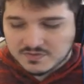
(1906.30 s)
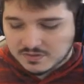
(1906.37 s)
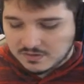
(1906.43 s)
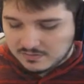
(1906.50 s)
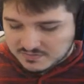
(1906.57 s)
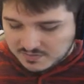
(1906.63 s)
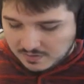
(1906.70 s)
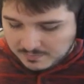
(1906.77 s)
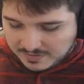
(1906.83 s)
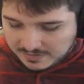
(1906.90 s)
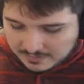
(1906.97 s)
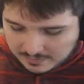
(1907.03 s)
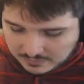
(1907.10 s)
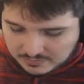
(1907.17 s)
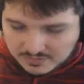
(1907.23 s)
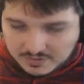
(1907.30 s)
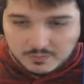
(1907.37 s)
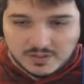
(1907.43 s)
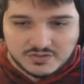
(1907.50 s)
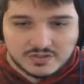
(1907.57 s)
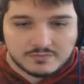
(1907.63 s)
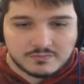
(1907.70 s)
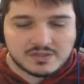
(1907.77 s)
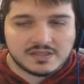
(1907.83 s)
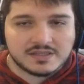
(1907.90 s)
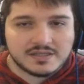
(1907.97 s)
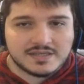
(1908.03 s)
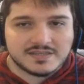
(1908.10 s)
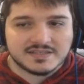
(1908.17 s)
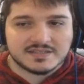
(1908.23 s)
So I mean, the question
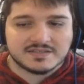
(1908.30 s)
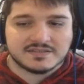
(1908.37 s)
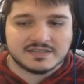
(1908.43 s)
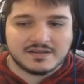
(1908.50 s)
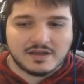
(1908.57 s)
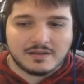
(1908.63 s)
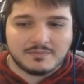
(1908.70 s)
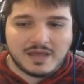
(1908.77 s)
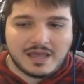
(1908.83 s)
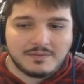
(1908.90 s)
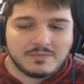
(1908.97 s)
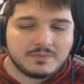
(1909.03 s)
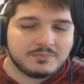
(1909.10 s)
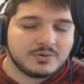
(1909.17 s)
really is did Enma